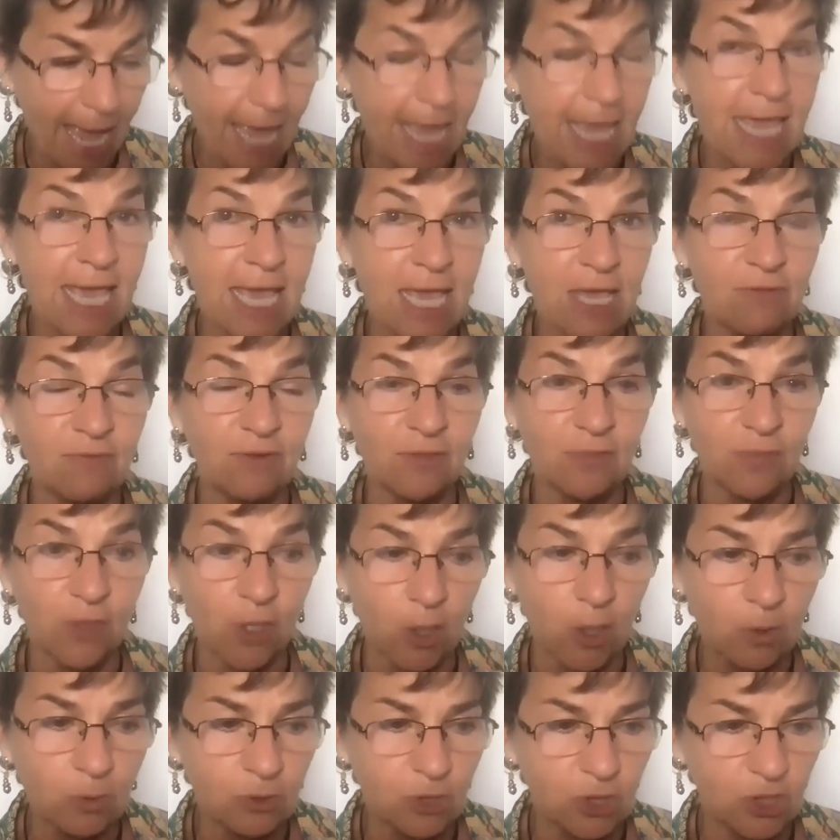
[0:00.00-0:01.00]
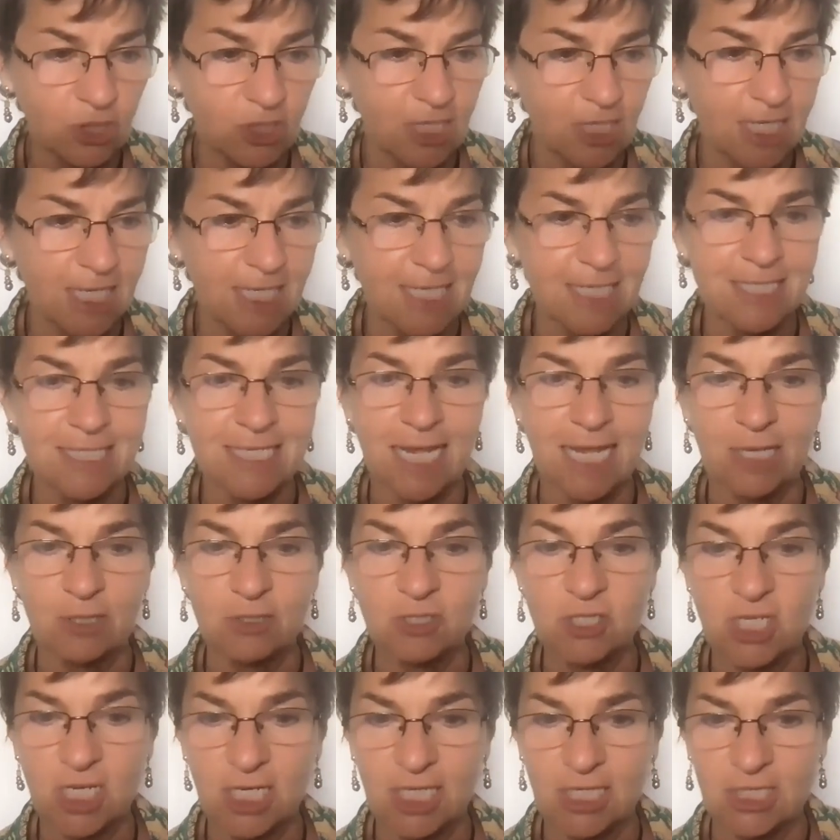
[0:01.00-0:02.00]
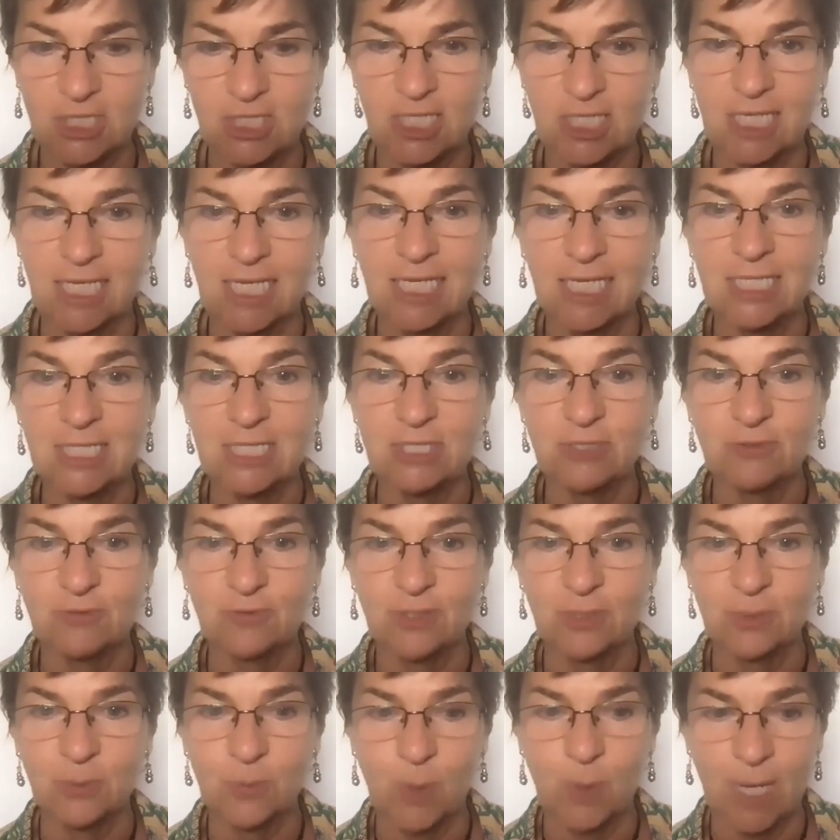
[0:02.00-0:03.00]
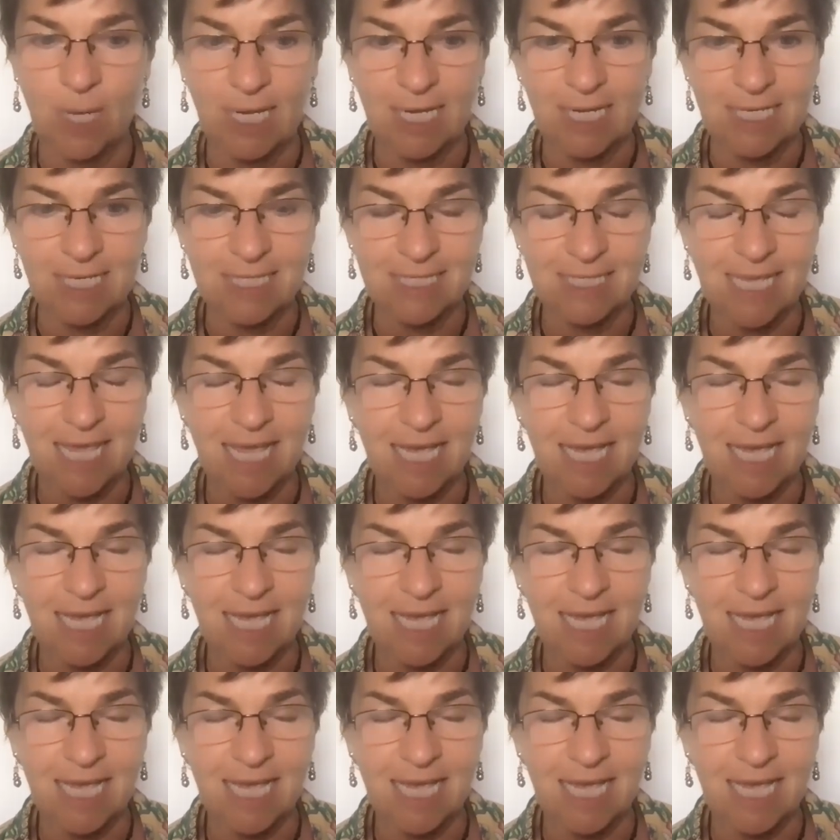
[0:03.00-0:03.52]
even though she is now changing in different ways,